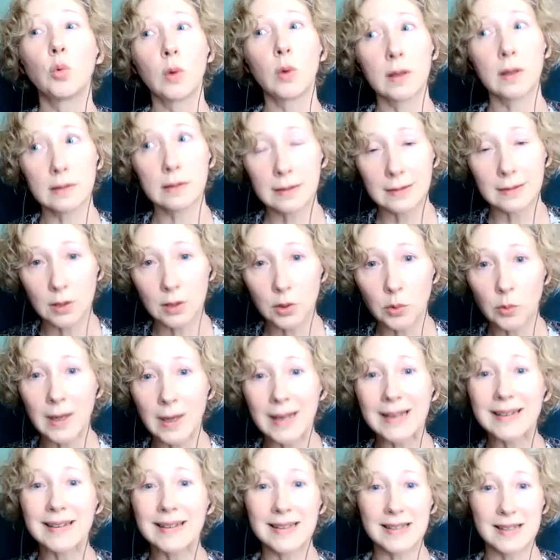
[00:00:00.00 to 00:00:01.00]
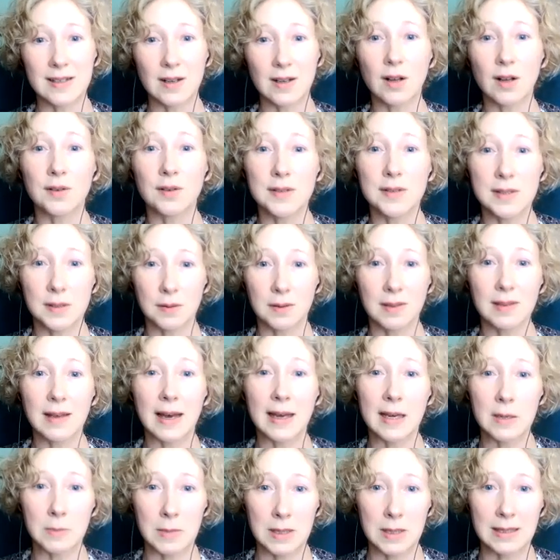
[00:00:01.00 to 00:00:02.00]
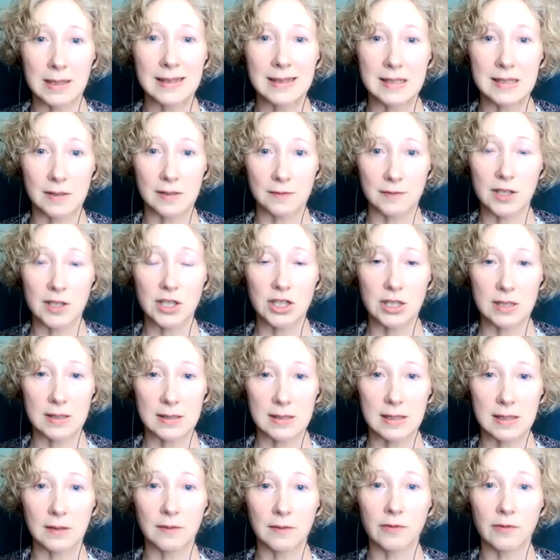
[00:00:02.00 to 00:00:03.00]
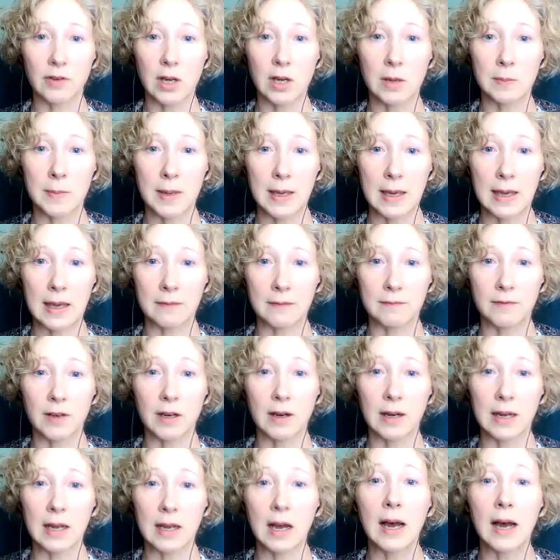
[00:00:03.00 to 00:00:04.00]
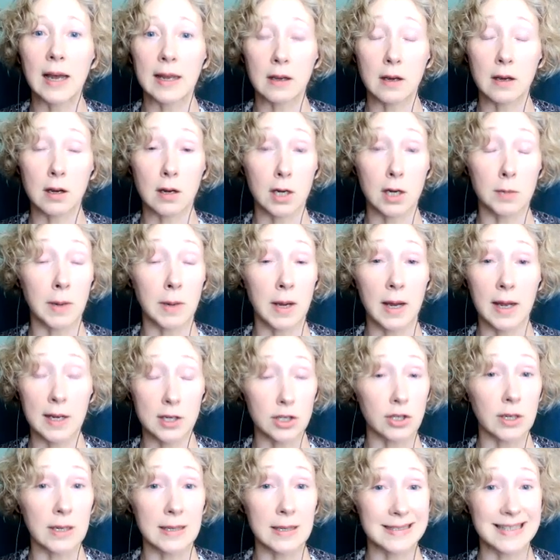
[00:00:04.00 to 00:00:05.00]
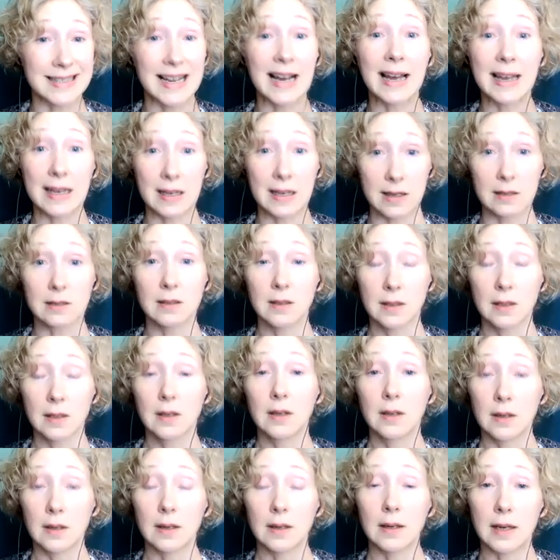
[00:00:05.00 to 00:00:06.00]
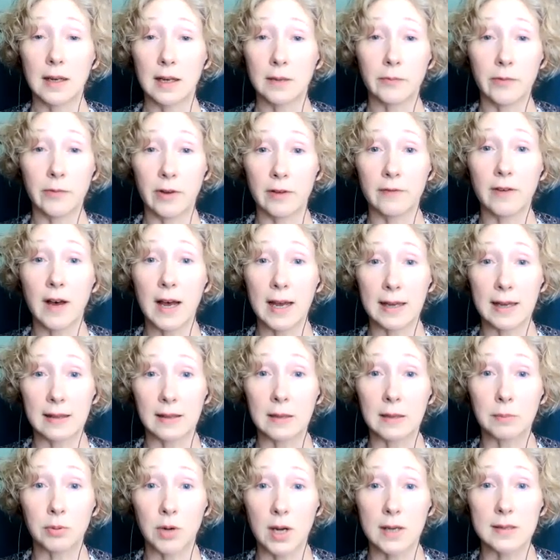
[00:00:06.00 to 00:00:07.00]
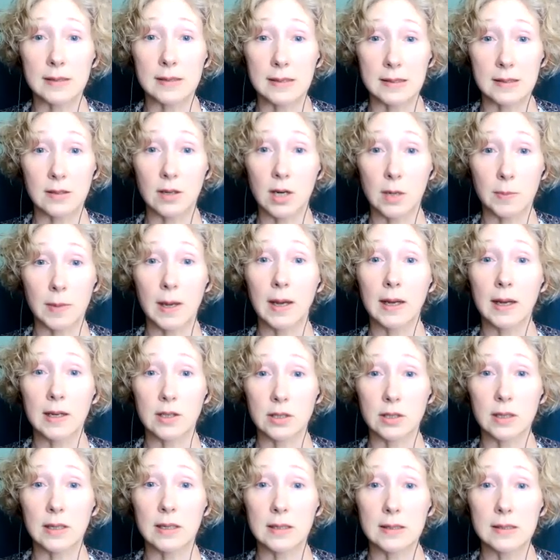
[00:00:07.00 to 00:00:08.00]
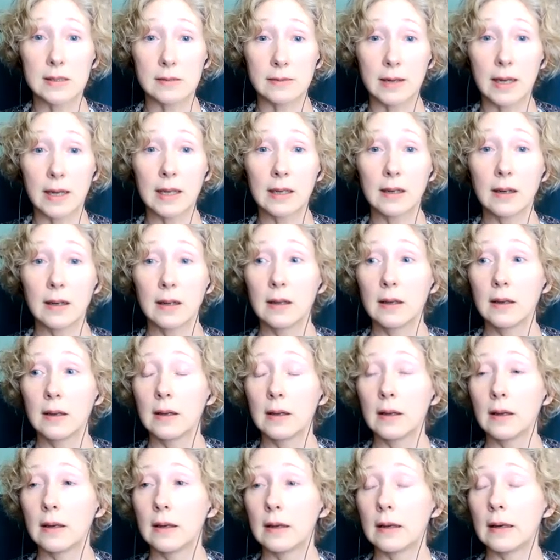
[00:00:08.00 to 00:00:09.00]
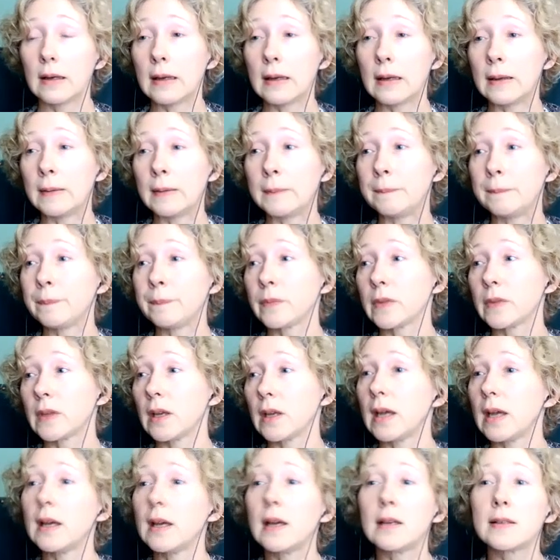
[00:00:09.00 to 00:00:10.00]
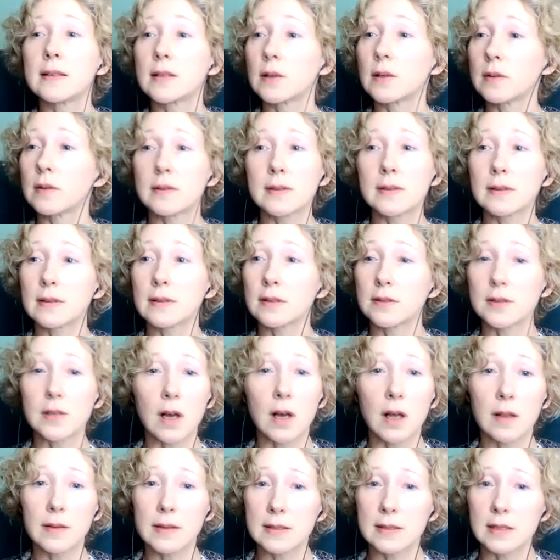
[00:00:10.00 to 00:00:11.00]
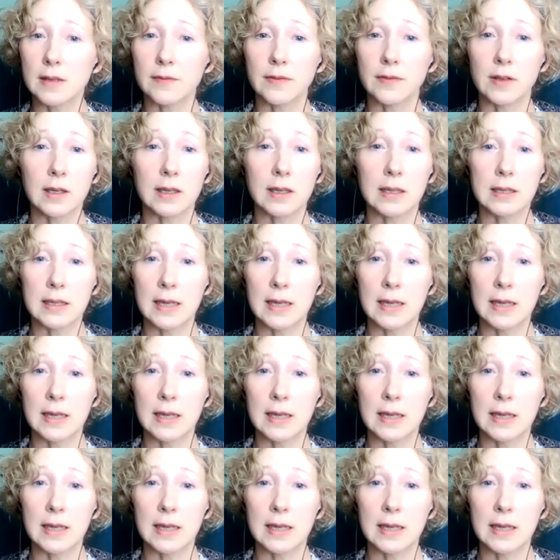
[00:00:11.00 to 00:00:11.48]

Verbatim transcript: Well, you know what? It's also thiamine insufficiency from a very high carbohydrate diet of, of highly processed carbohydrates, right? Um, and, and so there's there's all these different